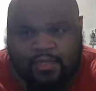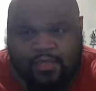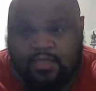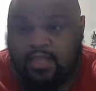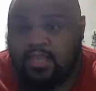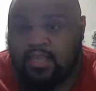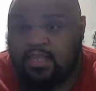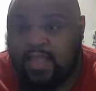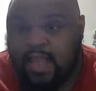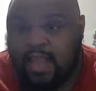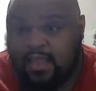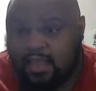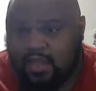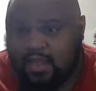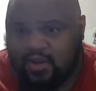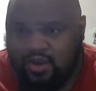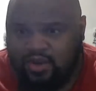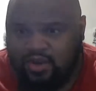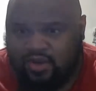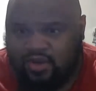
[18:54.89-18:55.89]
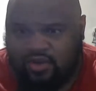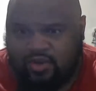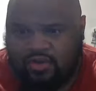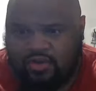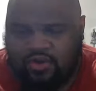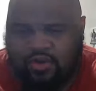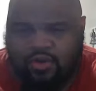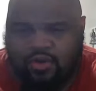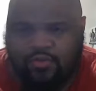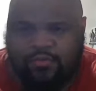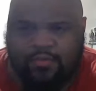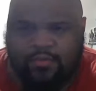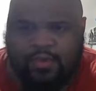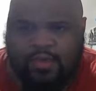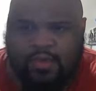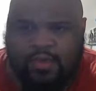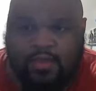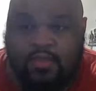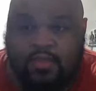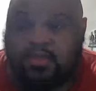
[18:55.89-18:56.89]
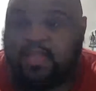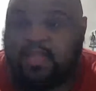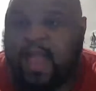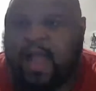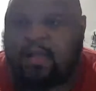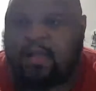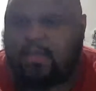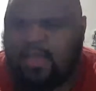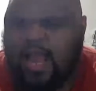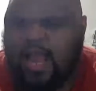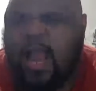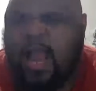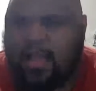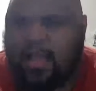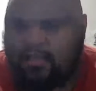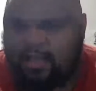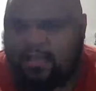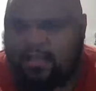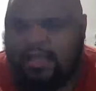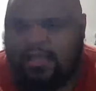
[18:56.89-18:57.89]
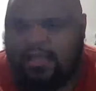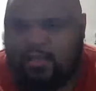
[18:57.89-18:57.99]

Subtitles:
These Nen users, the stacks like that.